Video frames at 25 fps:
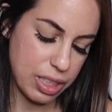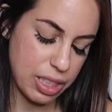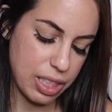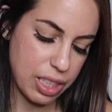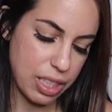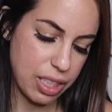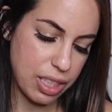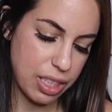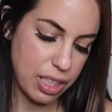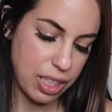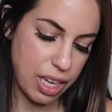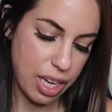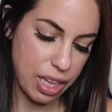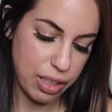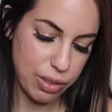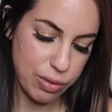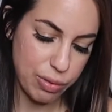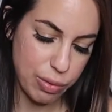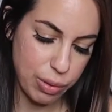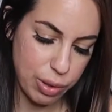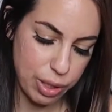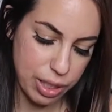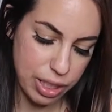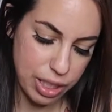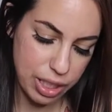in
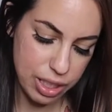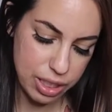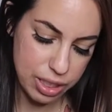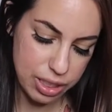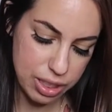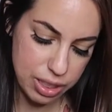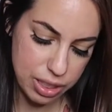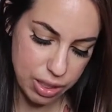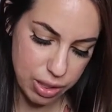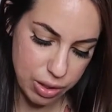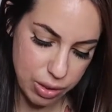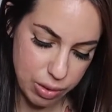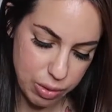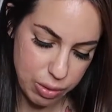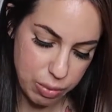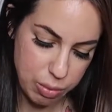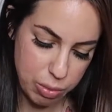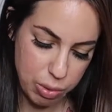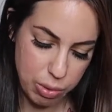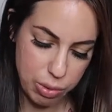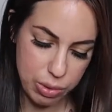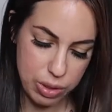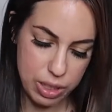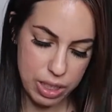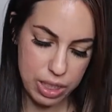California, so
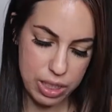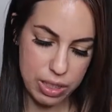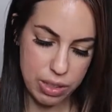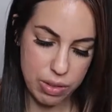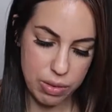pool days are